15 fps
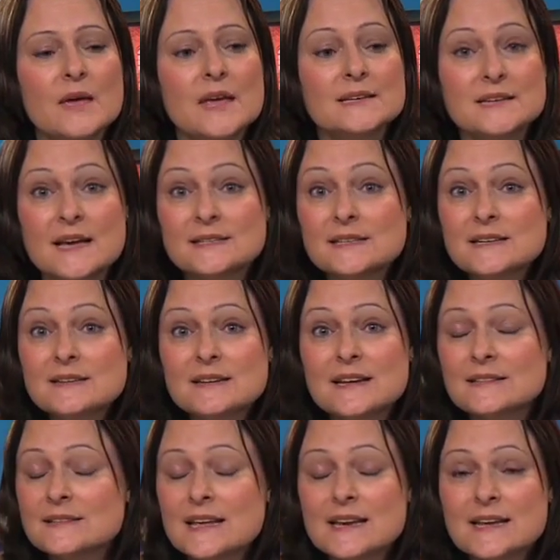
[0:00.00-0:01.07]

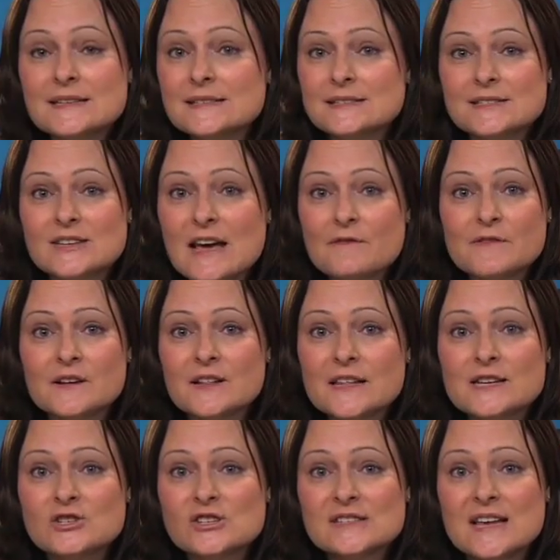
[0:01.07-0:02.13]
It is
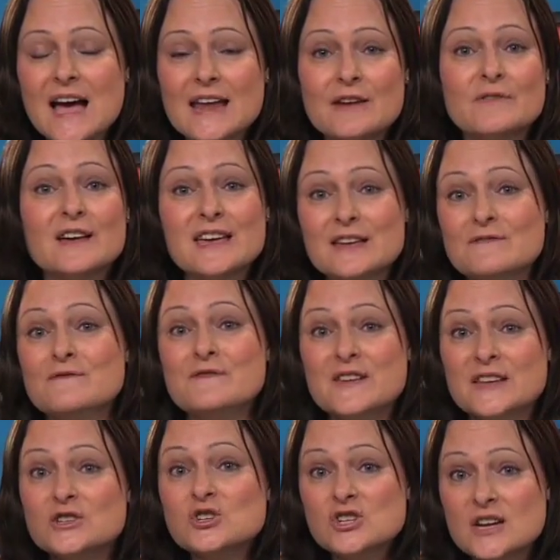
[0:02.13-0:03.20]
definitely just kind of a
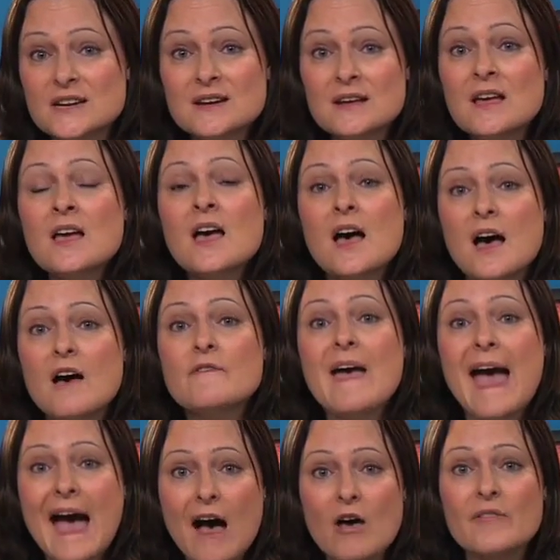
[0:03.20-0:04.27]
convention of
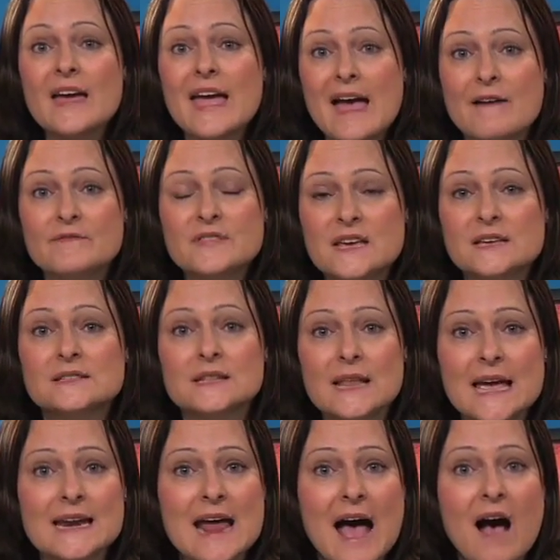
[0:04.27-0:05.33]
how they have things
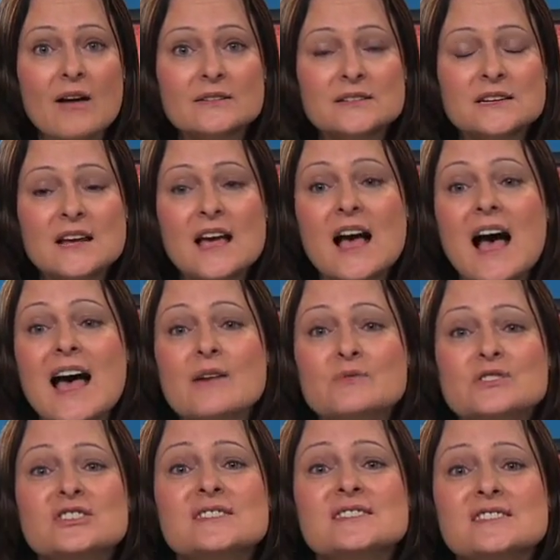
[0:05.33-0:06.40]
laid out. I
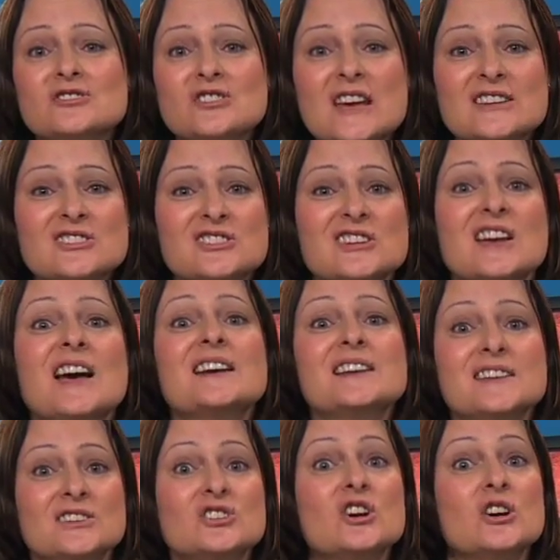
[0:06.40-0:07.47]
would just suggest you kind of
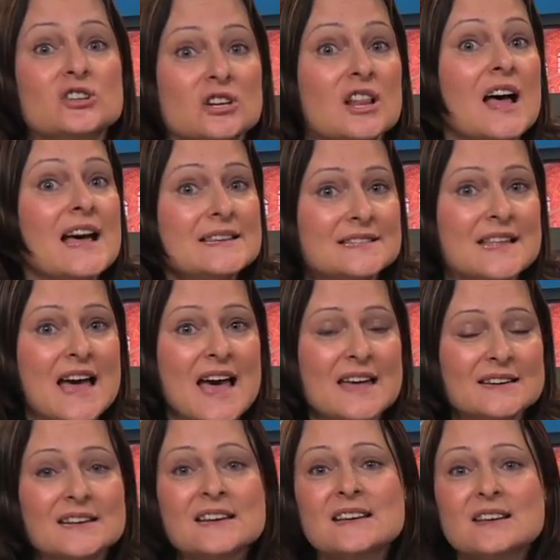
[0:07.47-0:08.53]
internalize
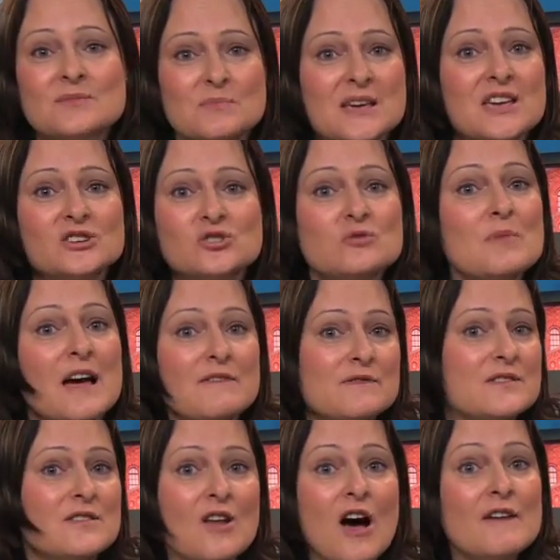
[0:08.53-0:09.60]
that because you might
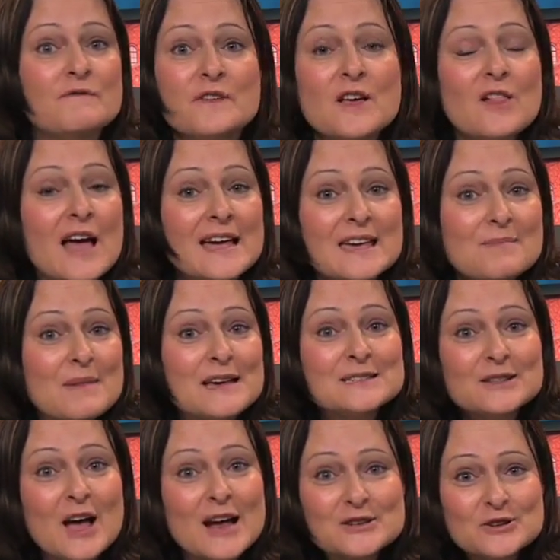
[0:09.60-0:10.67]
not feel like it makes
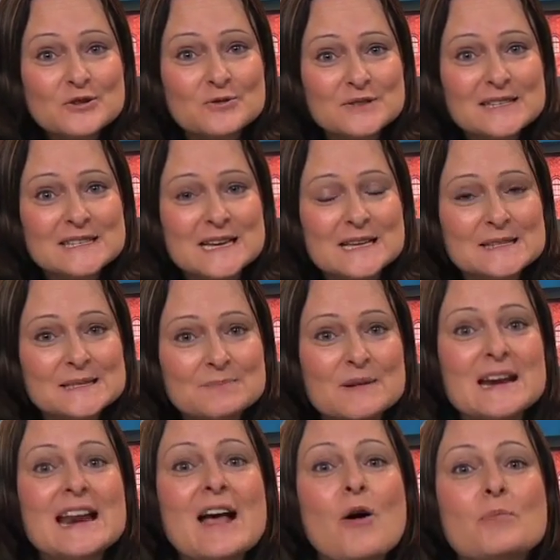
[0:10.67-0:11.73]
logical sense,
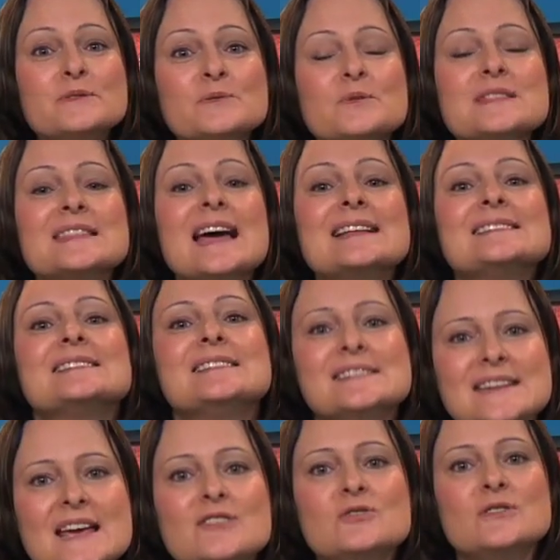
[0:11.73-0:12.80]
but it helps with that
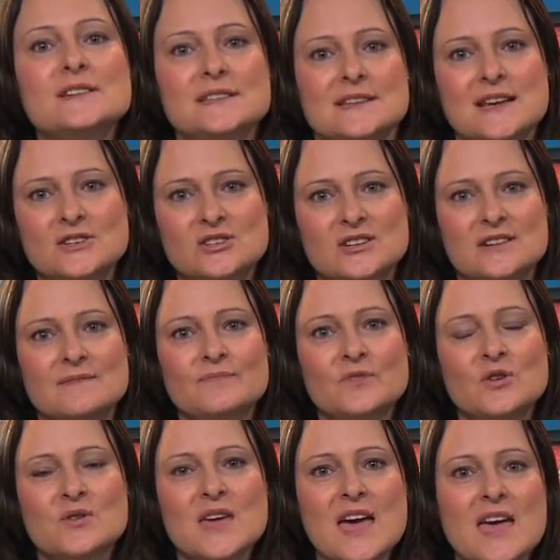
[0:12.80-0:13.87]
standardization.
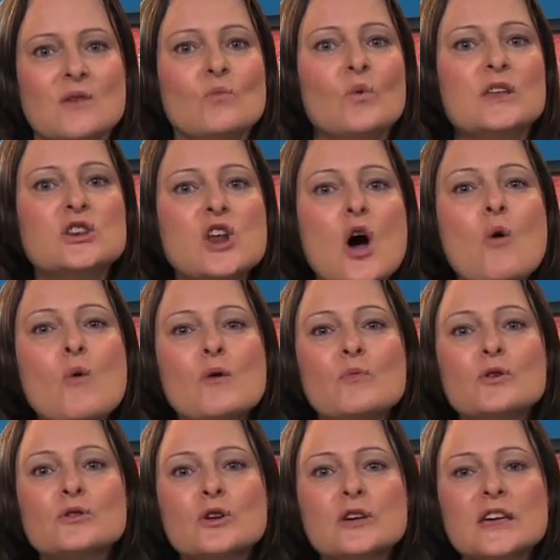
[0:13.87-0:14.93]
Okay, we know what
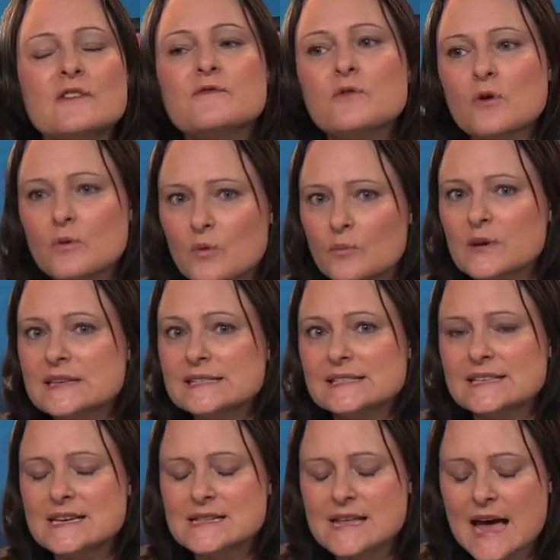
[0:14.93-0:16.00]
we're looking for when we
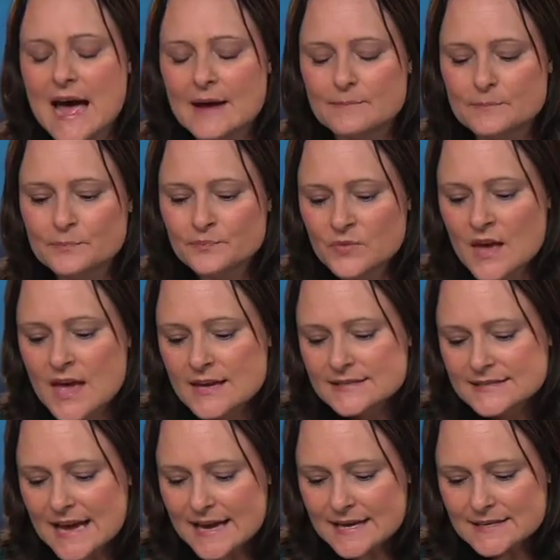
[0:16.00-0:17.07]
see that.
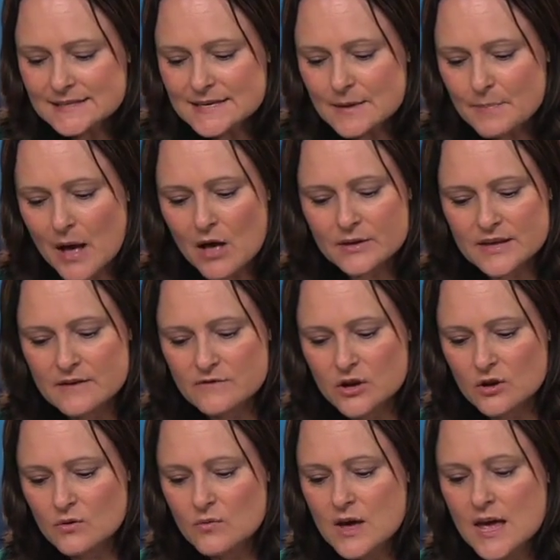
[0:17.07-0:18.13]
Second tip I'll give
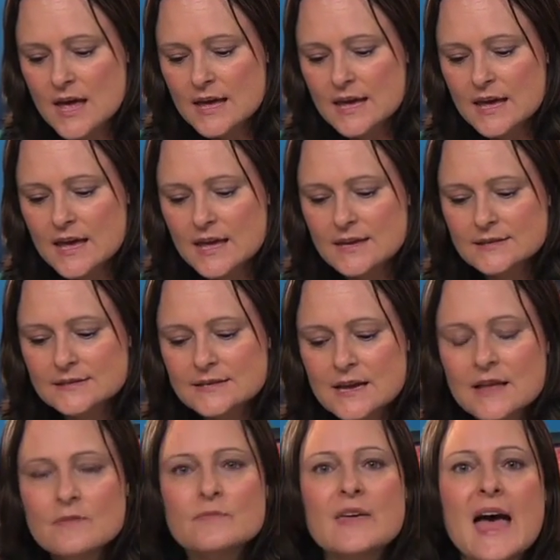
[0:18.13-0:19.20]
you is
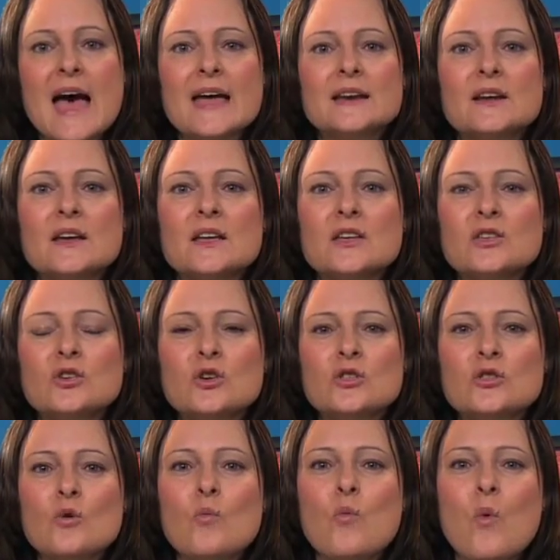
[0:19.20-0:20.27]
that
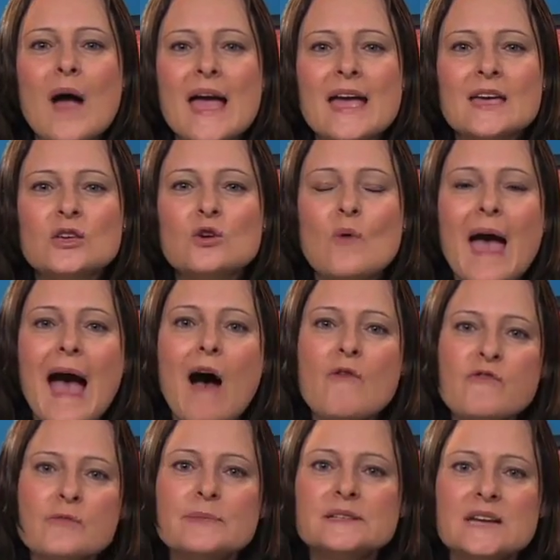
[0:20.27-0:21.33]
the way you
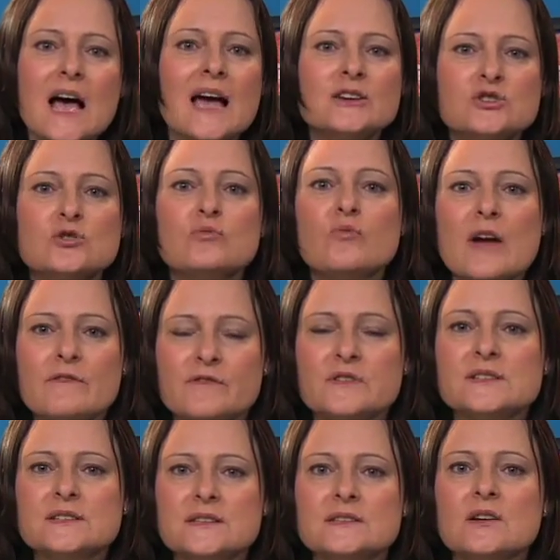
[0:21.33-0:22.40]
alphabetize your
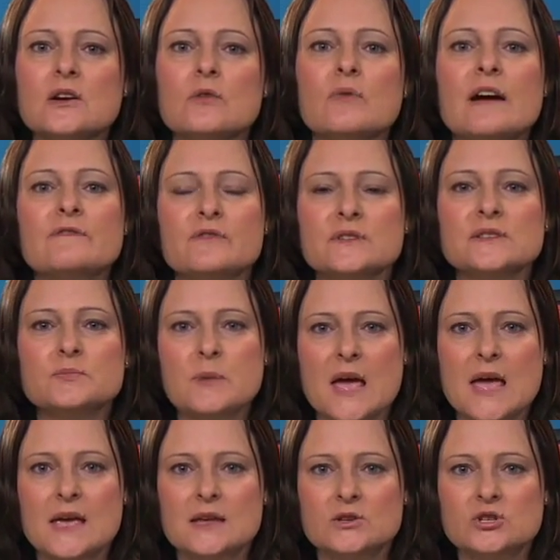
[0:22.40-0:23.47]
references on a reference
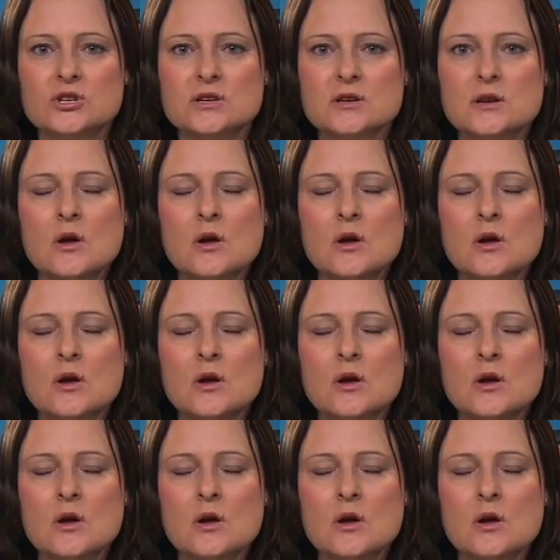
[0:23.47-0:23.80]
page.